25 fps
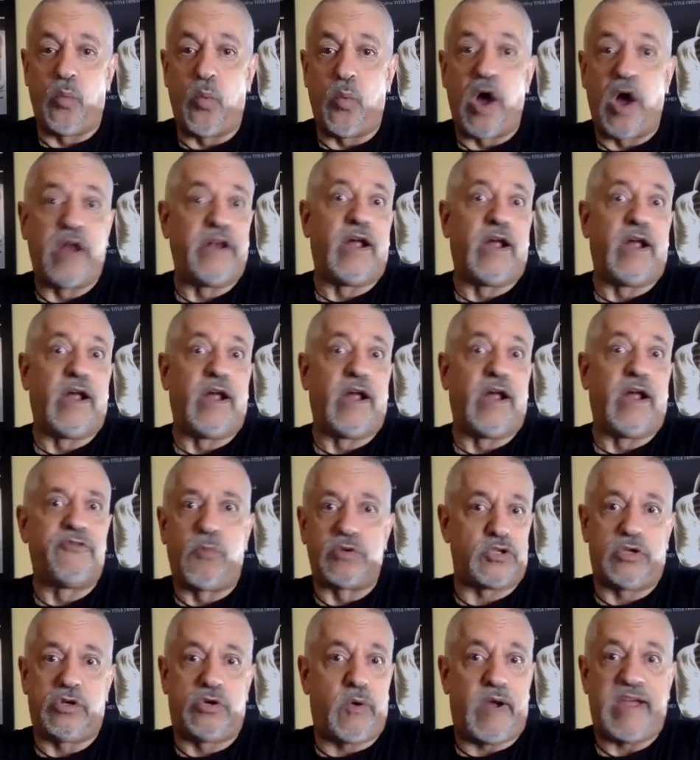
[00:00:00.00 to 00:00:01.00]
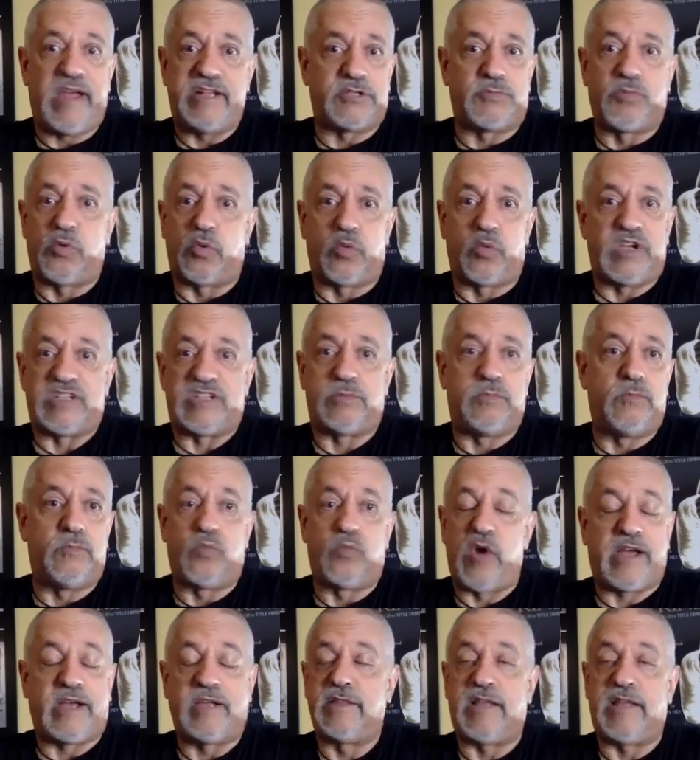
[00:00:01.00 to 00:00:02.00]
One of the most
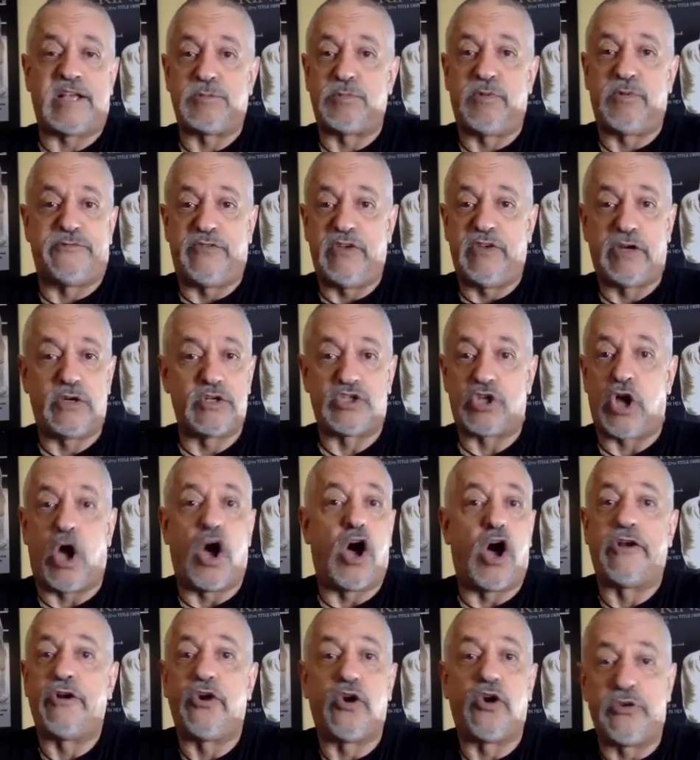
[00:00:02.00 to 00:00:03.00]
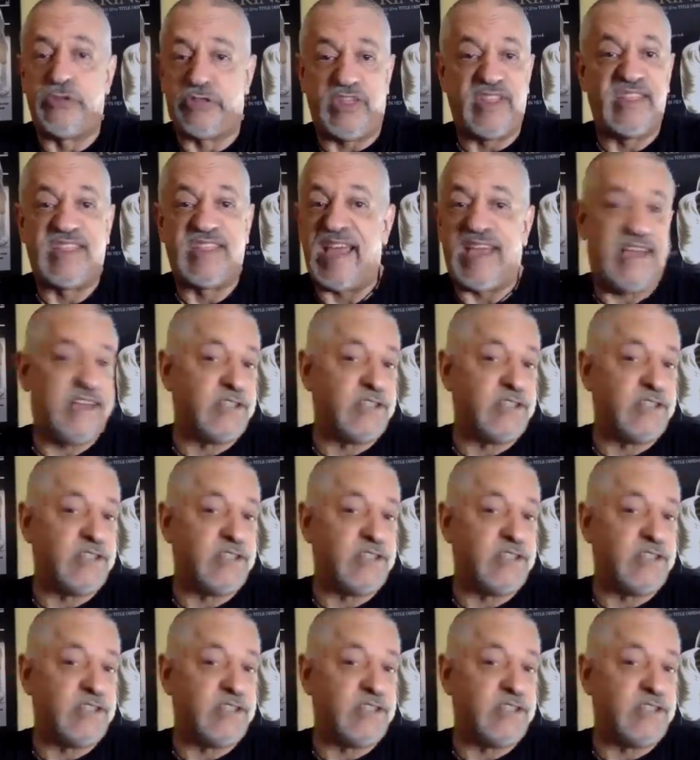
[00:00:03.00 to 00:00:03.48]
recognizable figures on earth